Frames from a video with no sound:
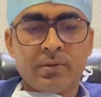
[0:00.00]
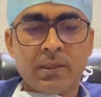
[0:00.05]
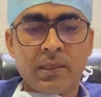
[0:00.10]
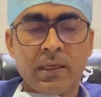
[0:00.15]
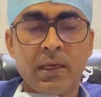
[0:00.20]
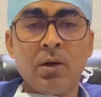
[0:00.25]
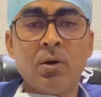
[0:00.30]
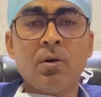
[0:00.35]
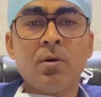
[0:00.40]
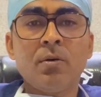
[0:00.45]

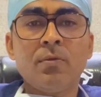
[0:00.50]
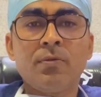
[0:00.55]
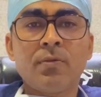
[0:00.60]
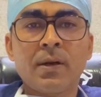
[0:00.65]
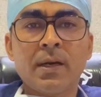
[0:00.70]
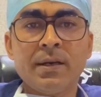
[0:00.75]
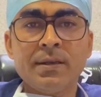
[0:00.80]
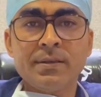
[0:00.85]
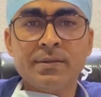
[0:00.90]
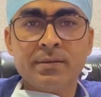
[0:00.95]
Hello
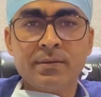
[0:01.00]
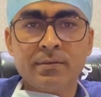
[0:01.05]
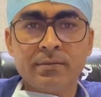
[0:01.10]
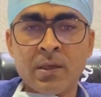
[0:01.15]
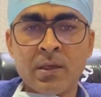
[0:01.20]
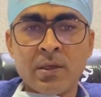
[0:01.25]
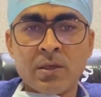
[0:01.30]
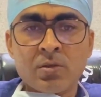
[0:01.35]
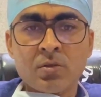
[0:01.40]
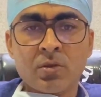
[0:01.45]
friends.
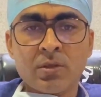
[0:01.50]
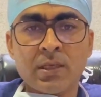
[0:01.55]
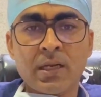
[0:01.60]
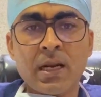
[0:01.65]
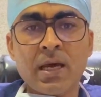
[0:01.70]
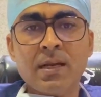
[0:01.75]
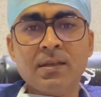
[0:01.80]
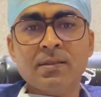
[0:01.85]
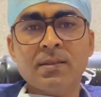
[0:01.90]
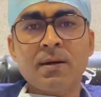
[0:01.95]
So there
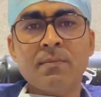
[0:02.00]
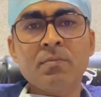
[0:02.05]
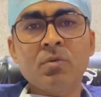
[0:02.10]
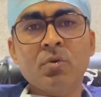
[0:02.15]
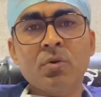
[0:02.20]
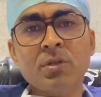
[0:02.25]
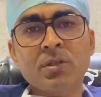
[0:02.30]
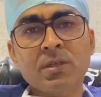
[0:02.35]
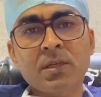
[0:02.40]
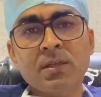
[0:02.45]
are some
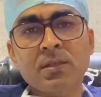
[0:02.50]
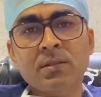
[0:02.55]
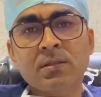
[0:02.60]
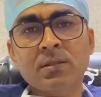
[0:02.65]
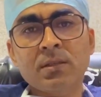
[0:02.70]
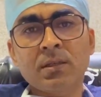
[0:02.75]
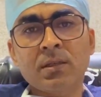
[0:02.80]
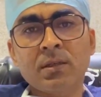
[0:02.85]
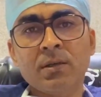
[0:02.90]
questions